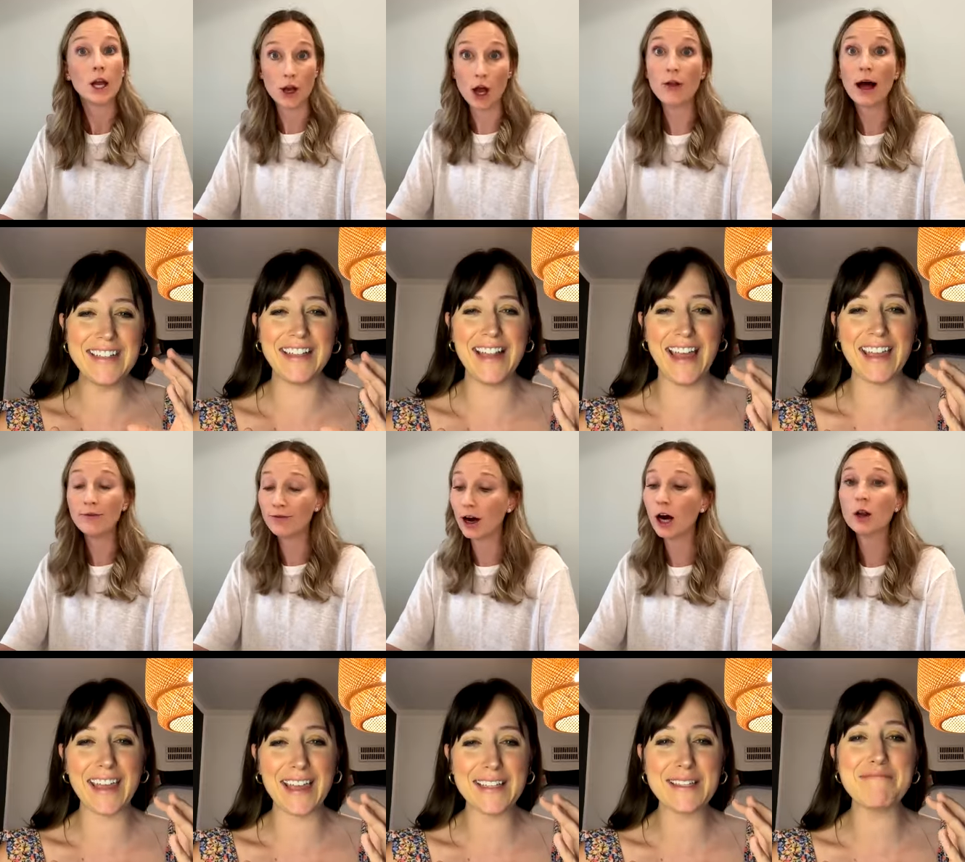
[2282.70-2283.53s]
Speaker 1: to no,
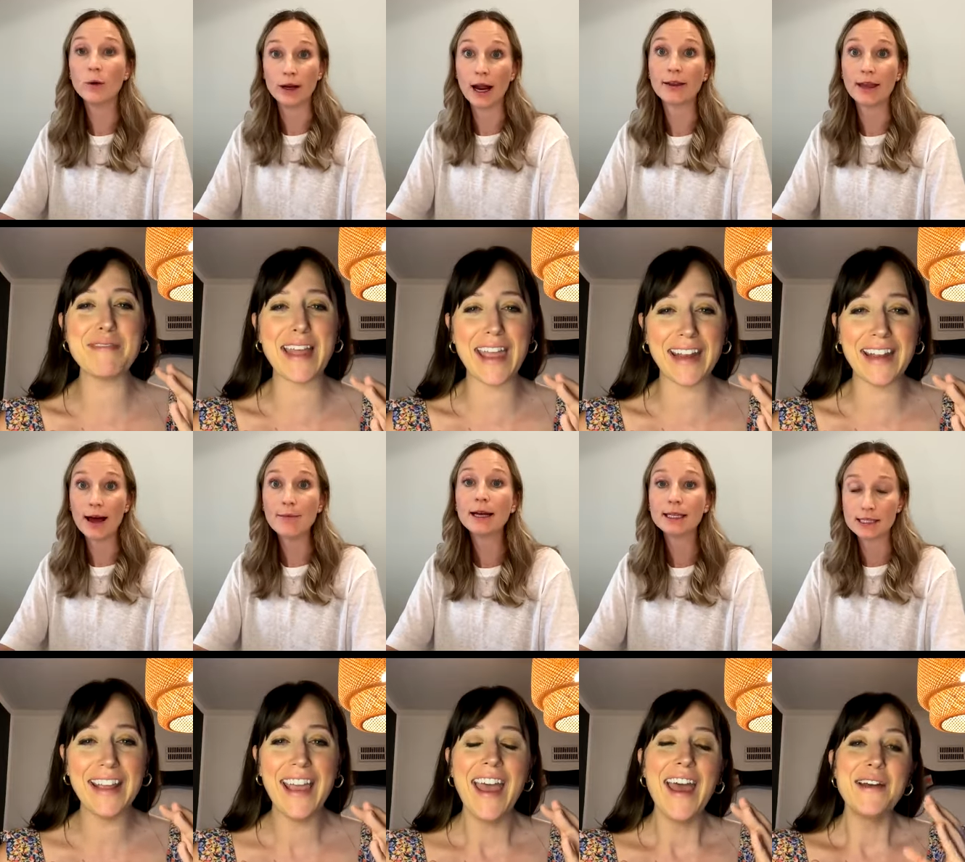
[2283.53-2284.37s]
I'm following.
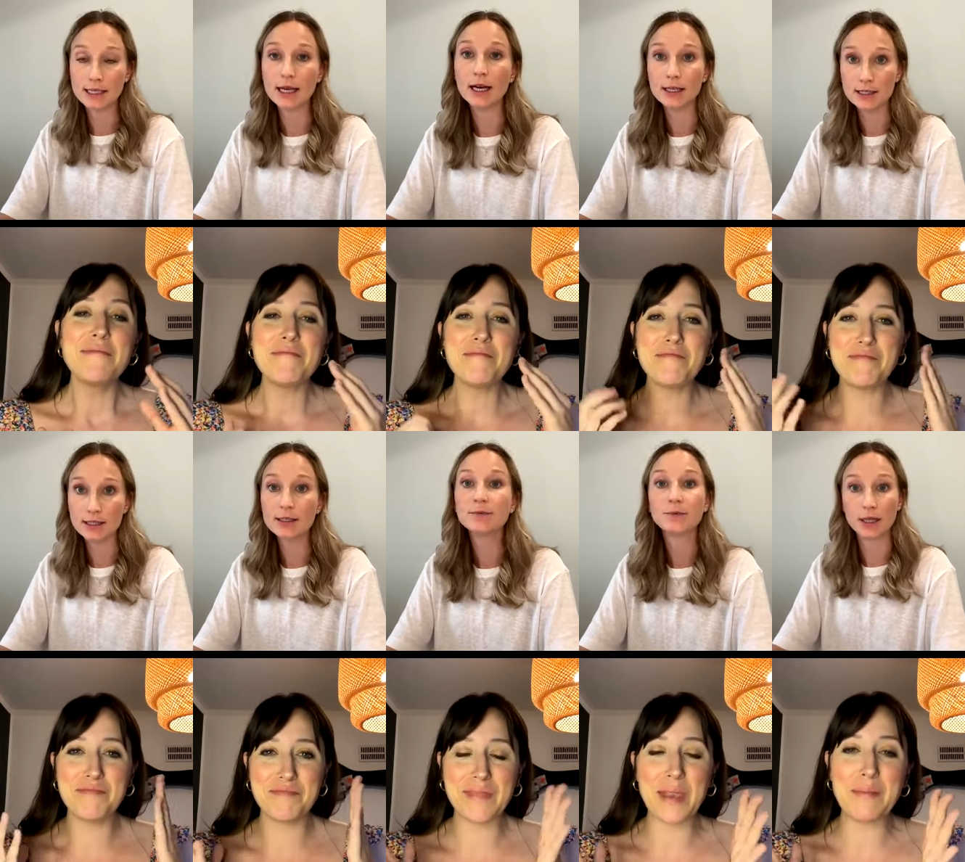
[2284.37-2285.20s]
That makes sense.
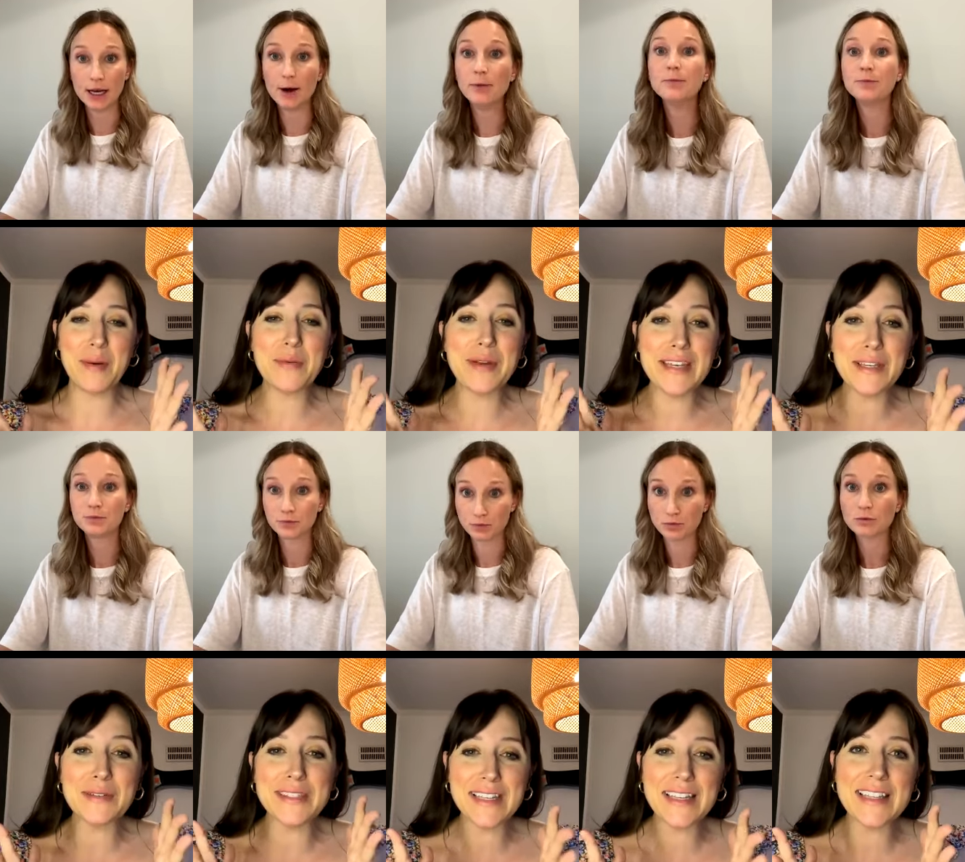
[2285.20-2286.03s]
Speaker 2: But when you yep.
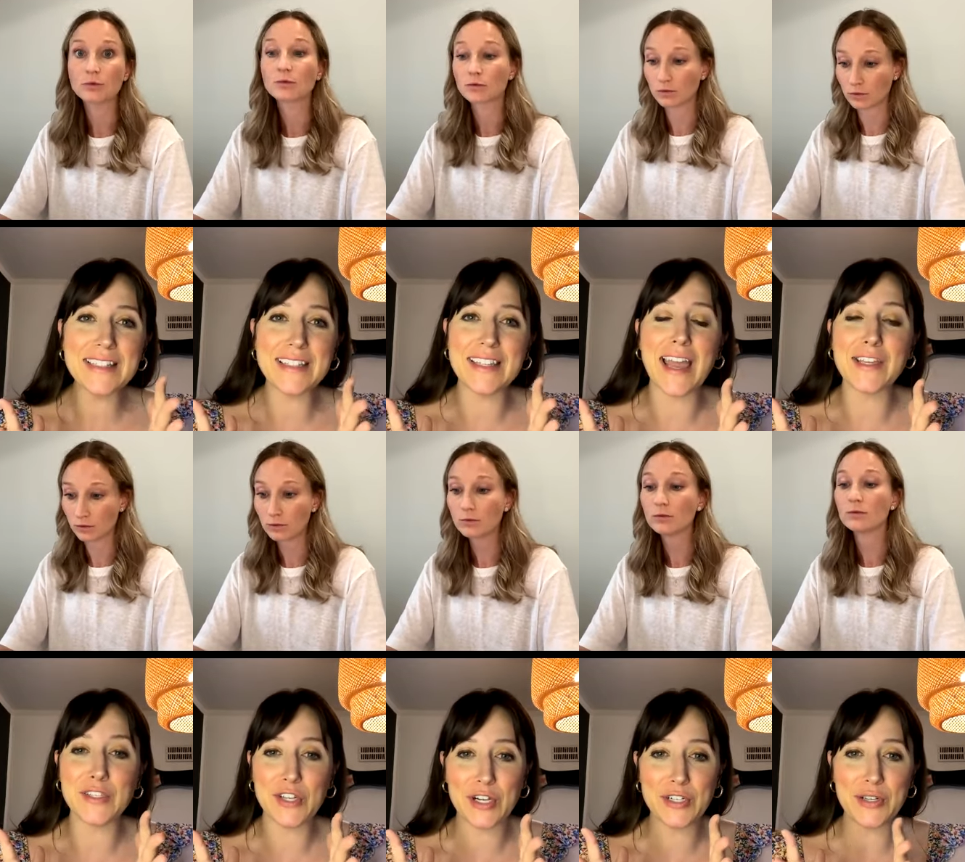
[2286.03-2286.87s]
see the size
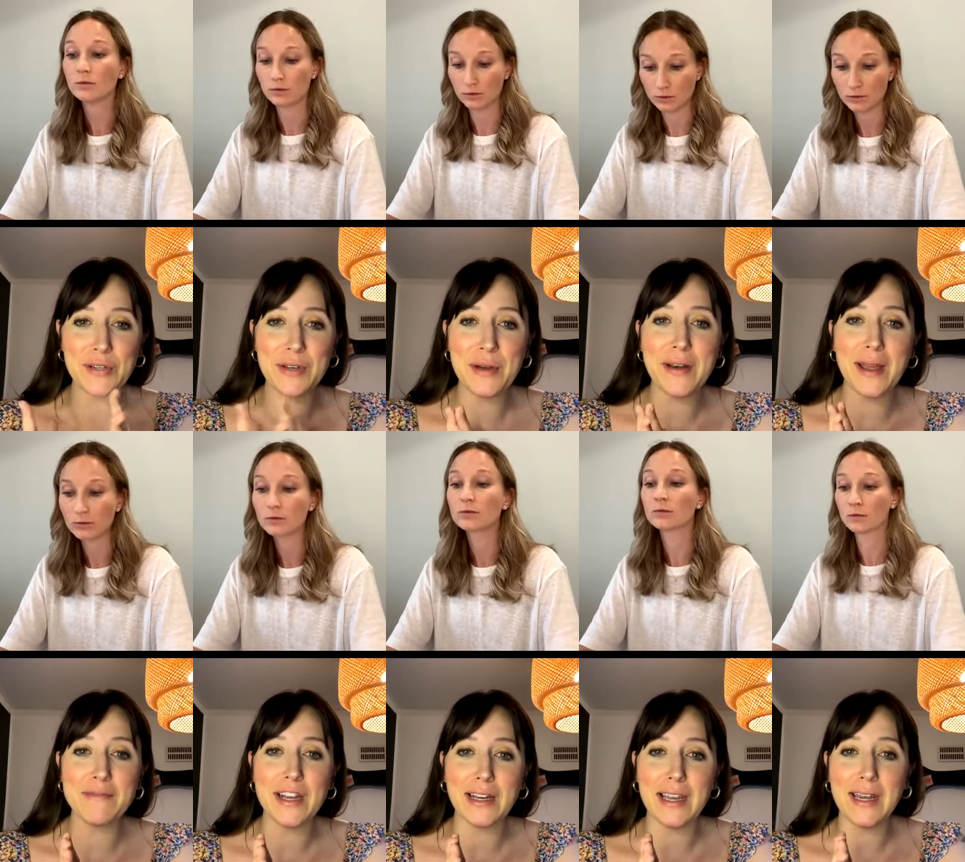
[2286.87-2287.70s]
charts, you'll know what I'm
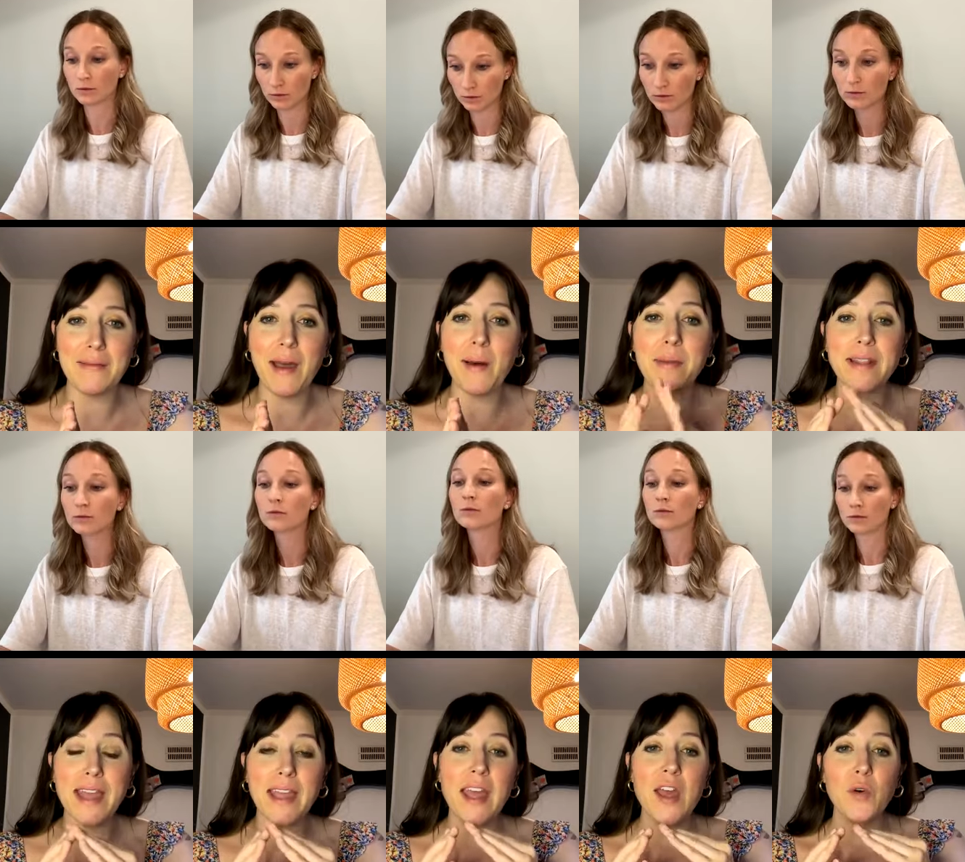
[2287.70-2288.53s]
talking about.
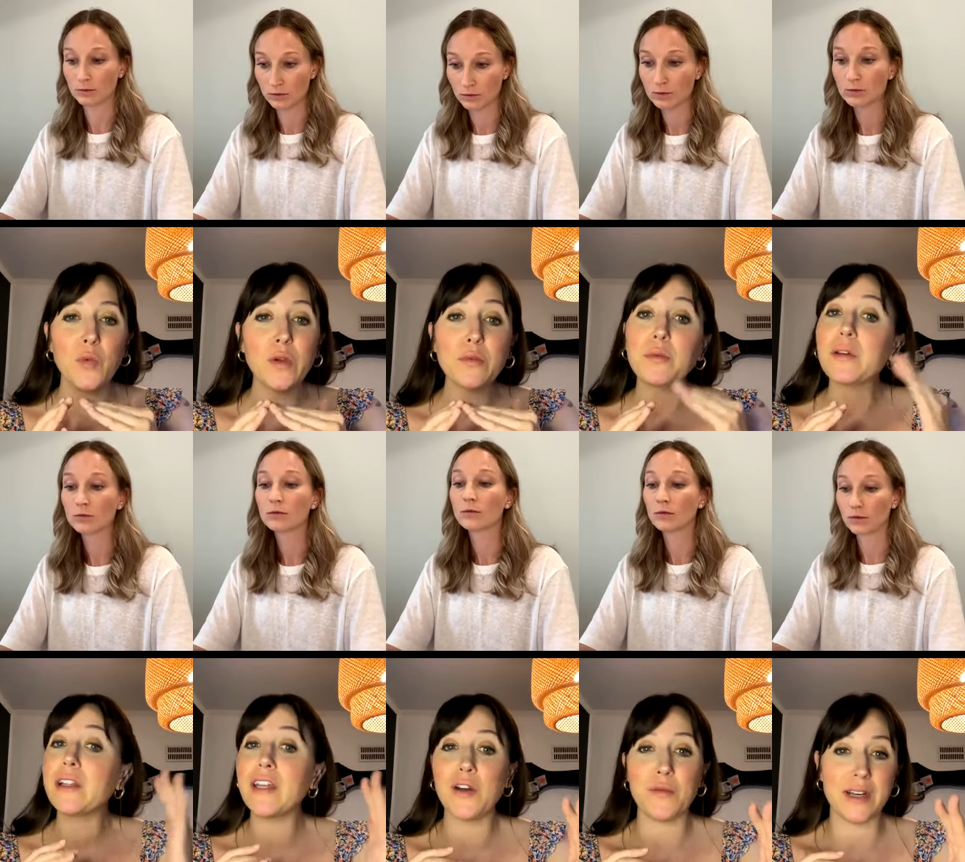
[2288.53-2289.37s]
Like we
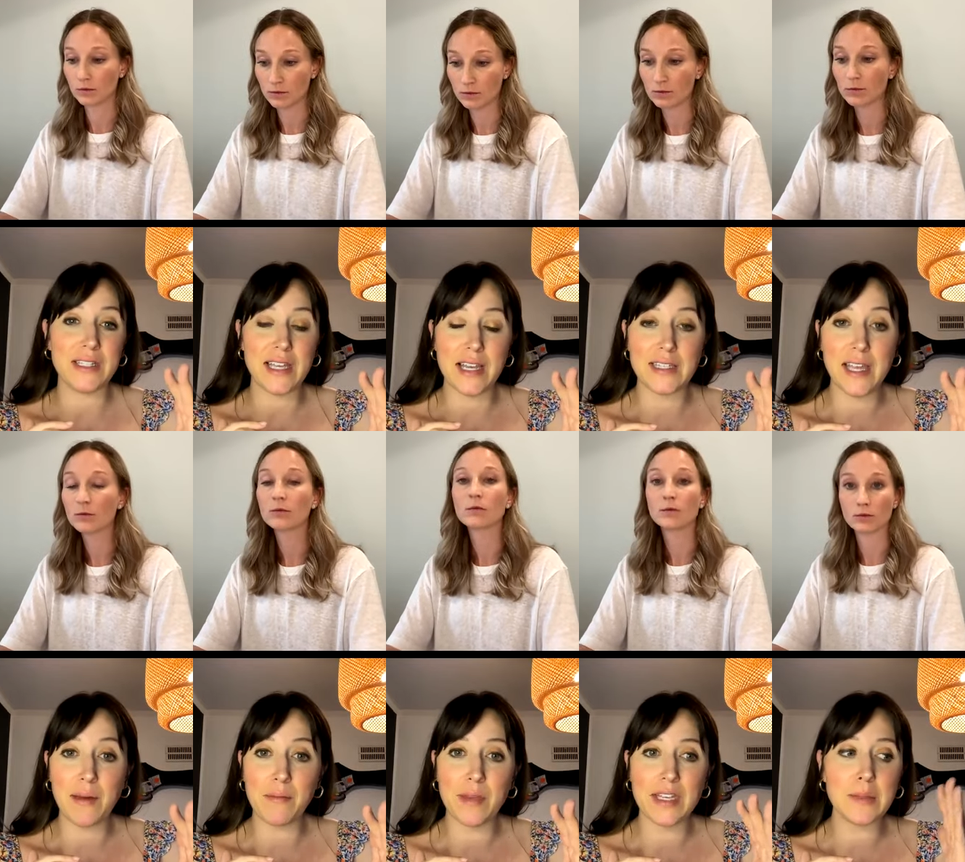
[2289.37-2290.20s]
really don't want to size up,
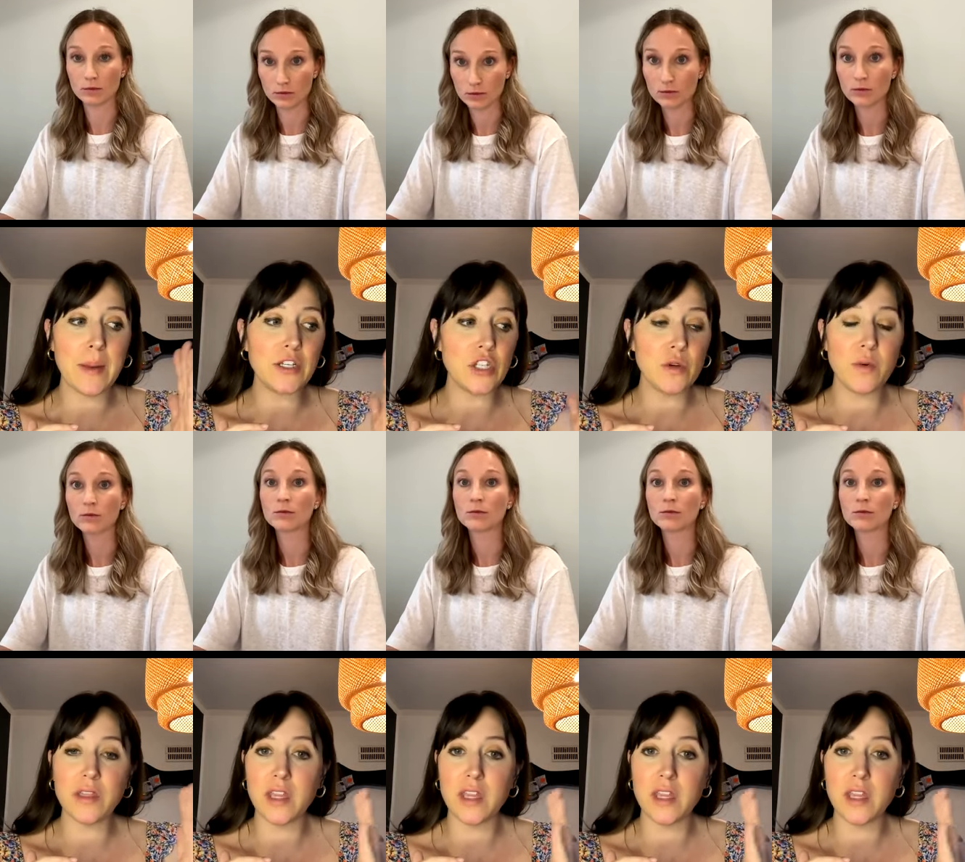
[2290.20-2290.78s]
especially when